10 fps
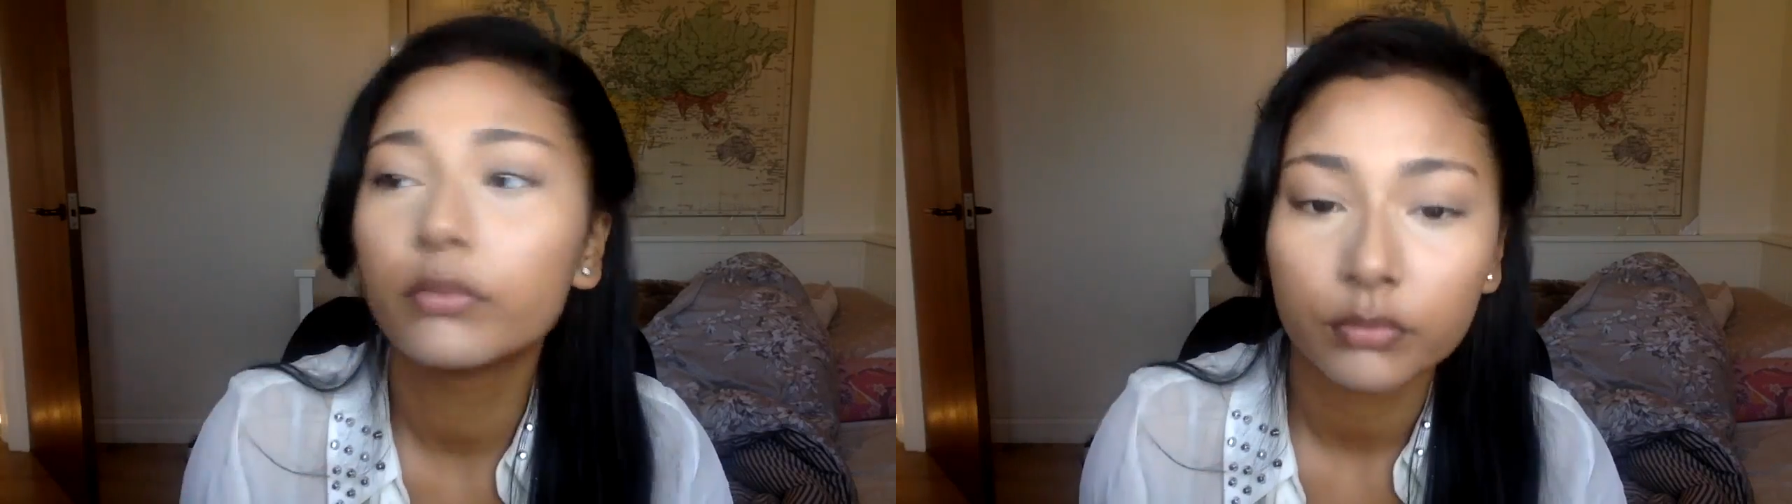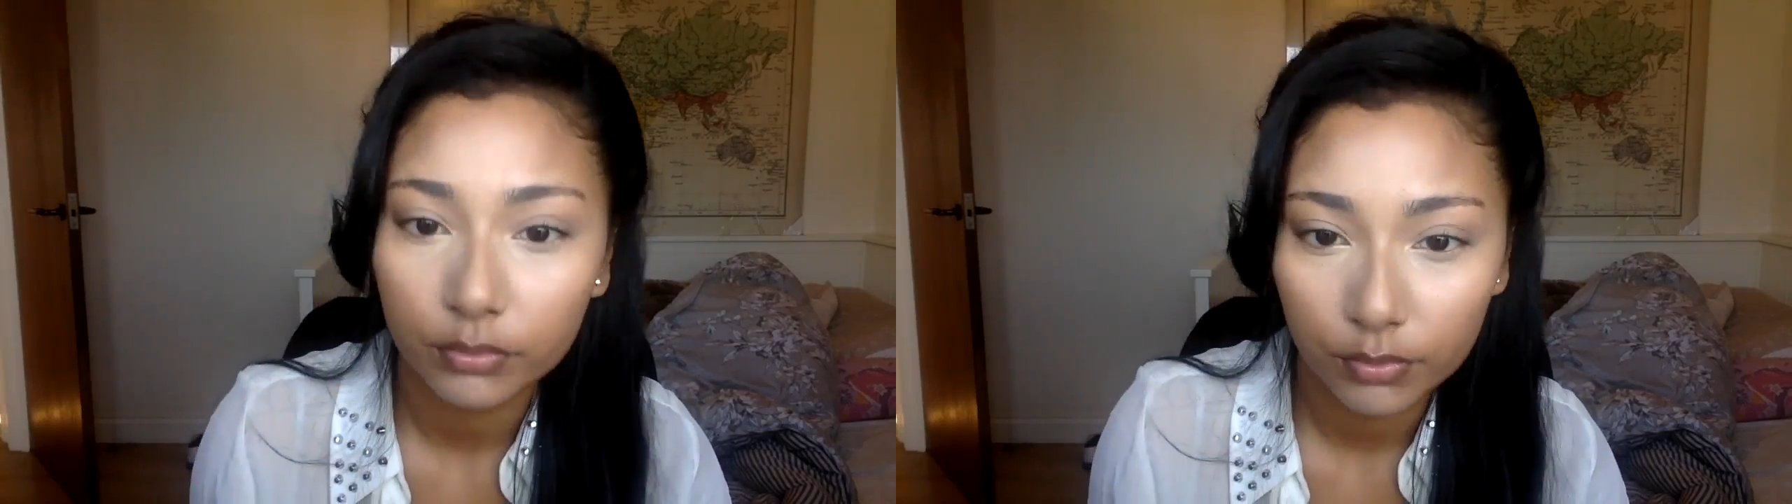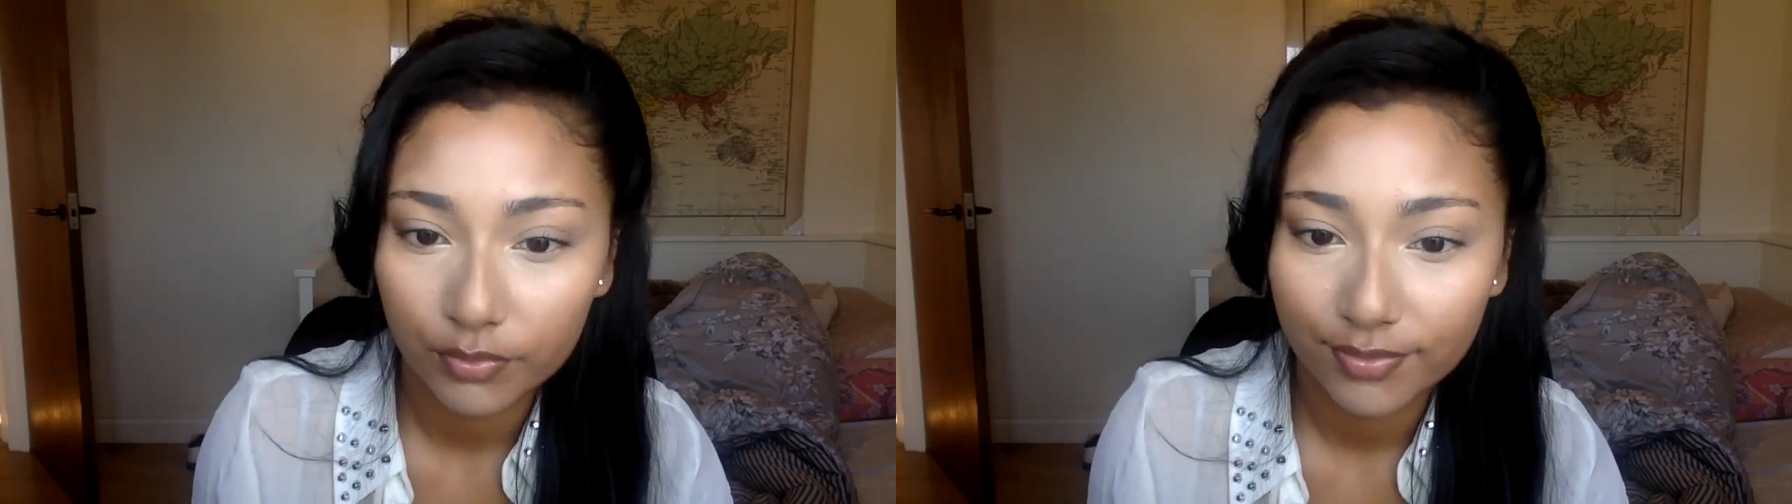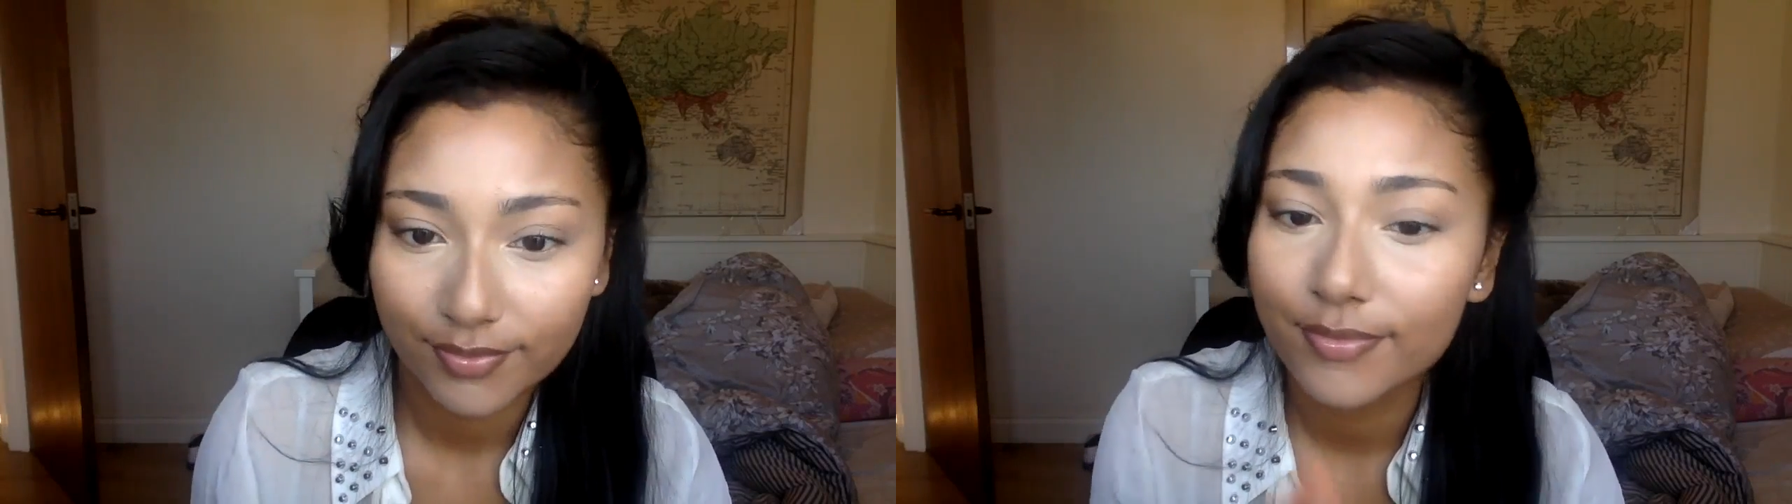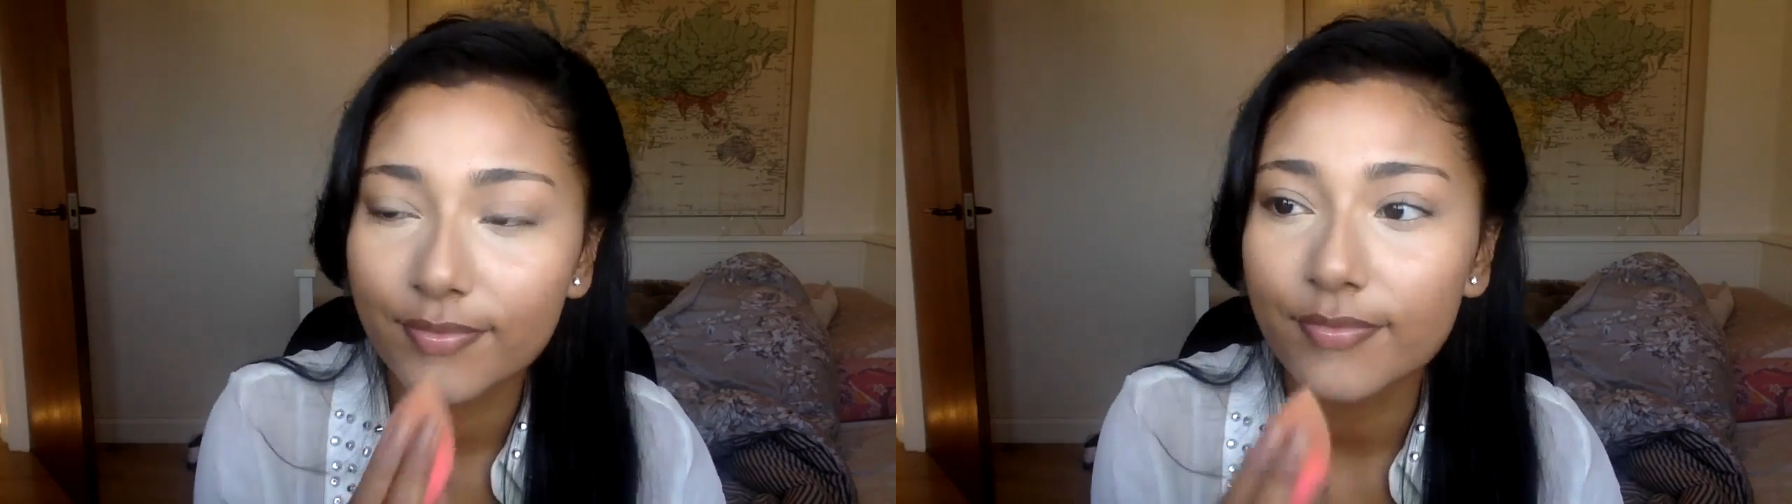on into the
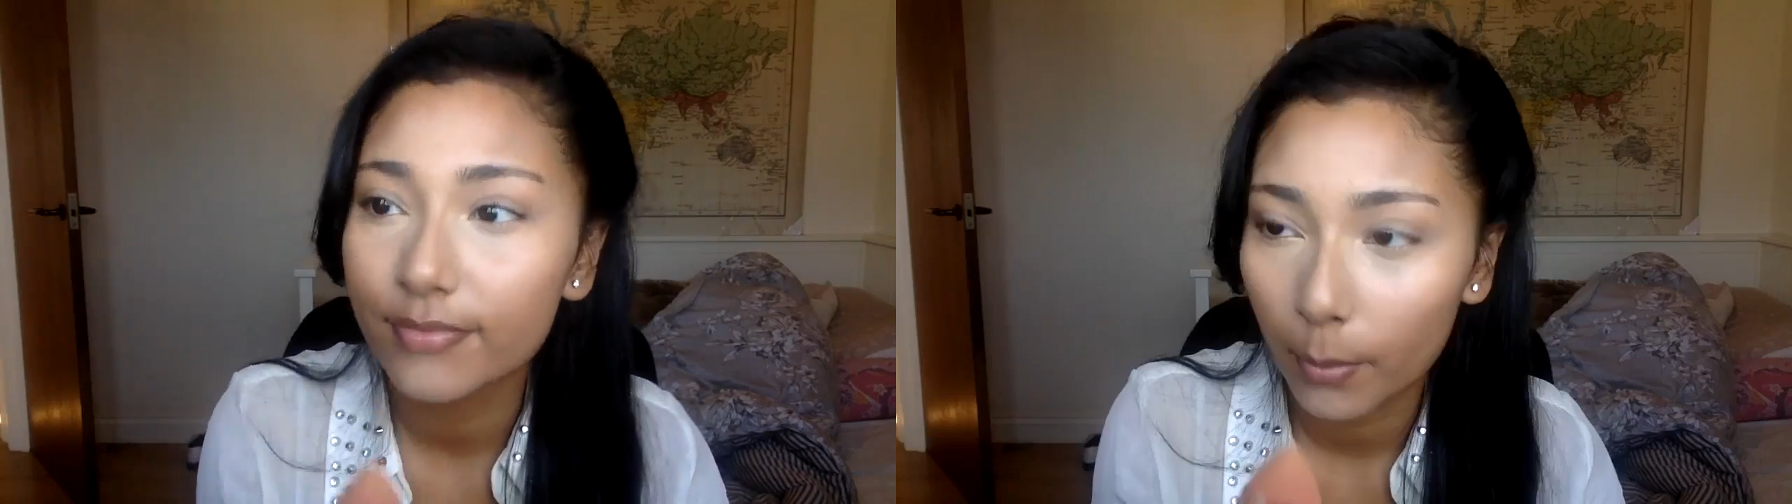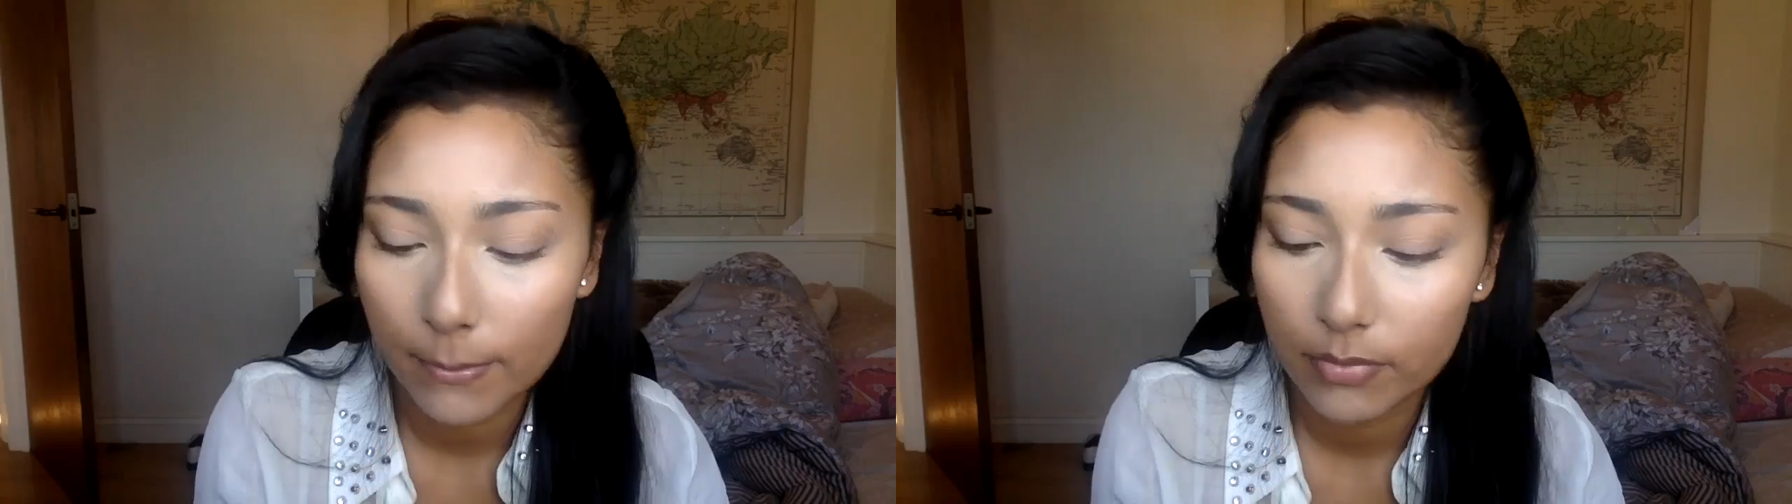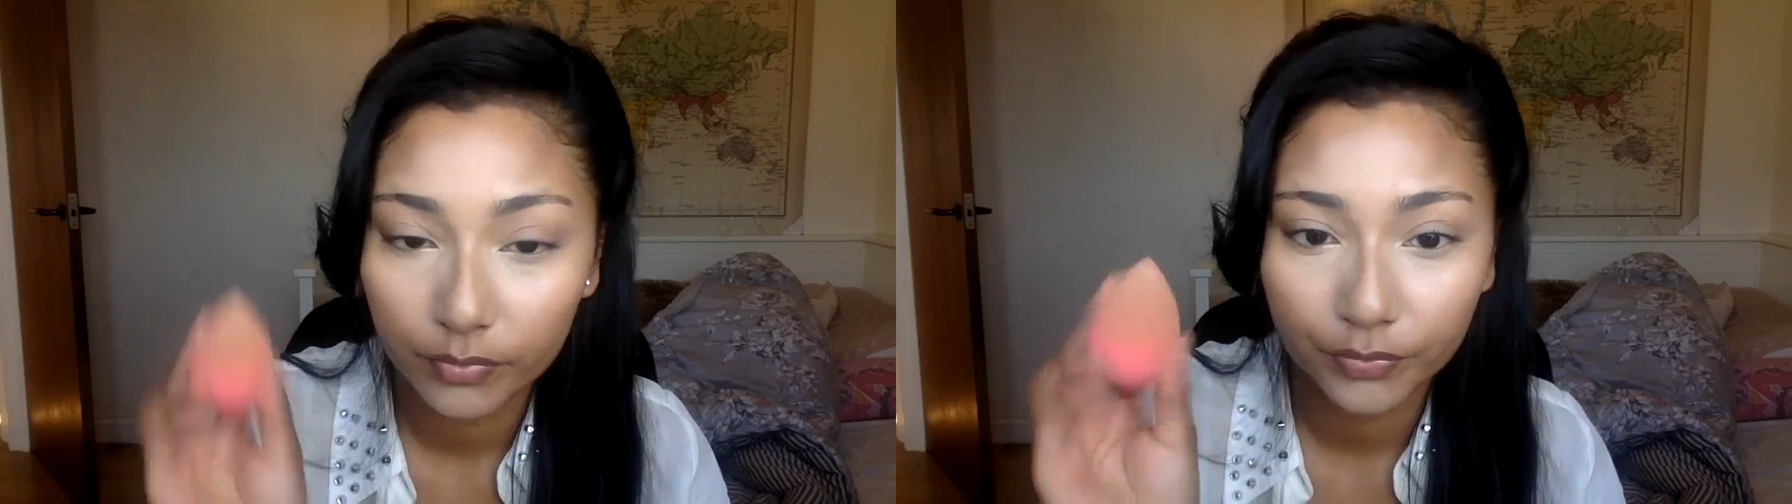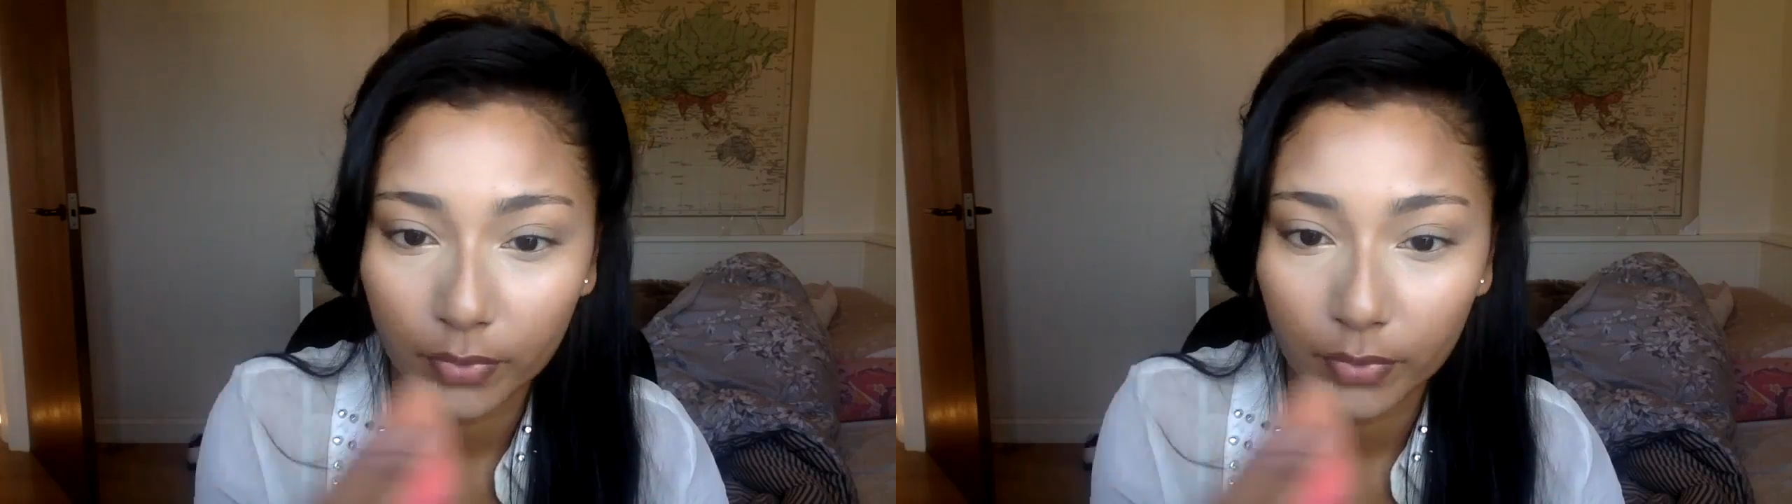corner of my eyes.